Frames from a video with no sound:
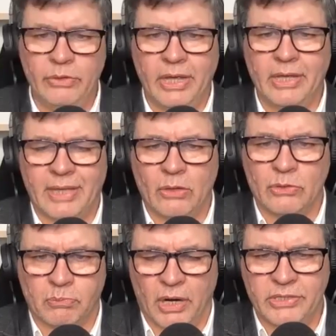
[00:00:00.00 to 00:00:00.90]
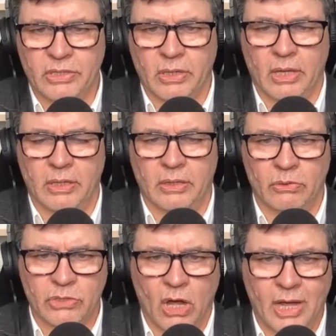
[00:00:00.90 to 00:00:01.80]
do you get those prices, uh,
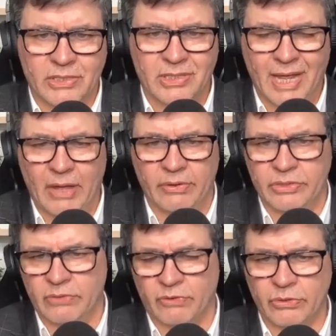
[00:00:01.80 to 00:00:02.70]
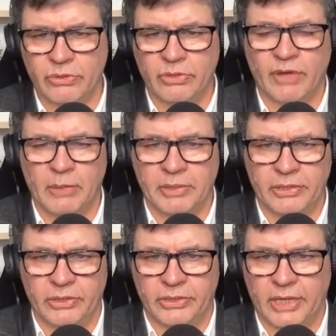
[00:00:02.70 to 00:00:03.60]
those costs down? Is it further development
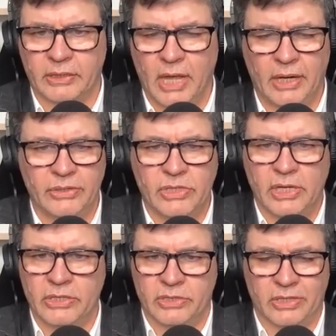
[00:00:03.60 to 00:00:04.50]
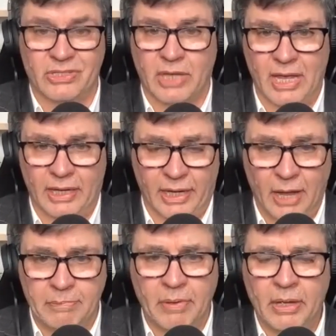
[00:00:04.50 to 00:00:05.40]
of the technology? Is it scaling
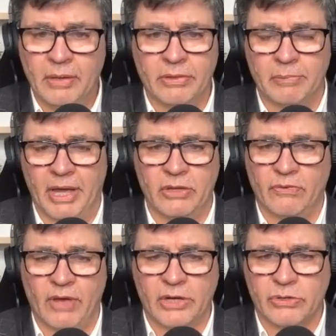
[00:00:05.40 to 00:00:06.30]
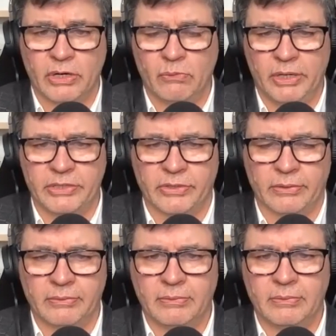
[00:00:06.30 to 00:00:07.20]
up? the manufacturing? What is it?